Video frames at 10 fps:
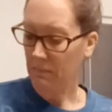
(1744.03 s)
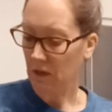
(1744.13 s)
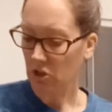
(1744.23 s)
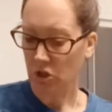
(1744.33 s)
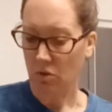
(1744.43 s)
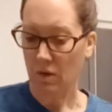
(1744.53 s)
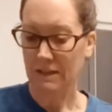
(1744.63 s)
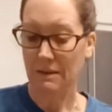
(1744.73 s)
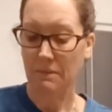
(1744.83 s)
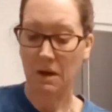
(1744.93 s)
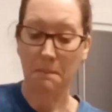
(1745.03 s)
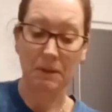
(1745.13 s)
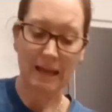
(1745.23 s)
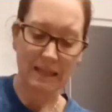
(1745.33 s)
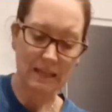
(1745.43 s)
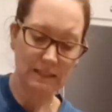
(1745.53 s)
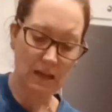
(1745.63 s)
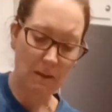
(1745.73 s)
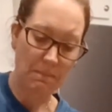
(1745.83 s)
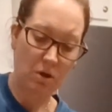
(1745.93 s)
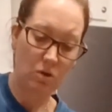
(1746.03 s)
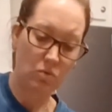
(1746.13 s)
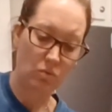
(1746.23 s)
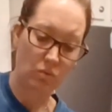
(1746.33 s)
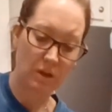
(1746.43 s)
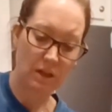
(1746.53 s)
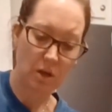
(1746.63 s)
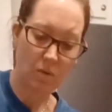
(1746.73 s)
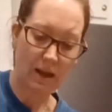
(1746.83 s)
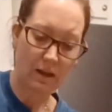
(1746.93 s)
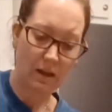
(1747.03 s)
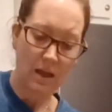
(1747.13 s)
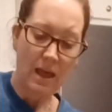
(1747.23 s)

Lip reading: I'm gonna do is I'm gonna blend this up really quick,